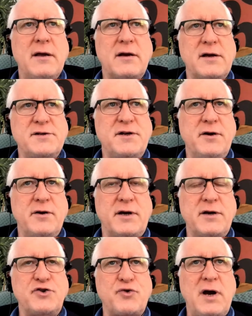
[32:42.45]
because you know you
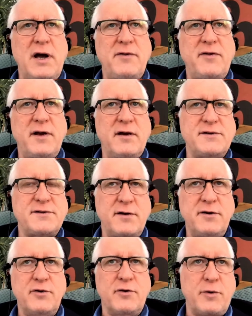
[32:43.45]
can try things
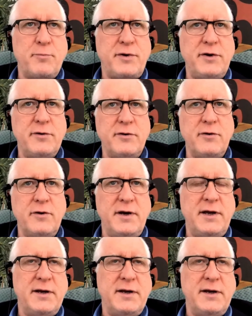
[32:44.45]
on your computer and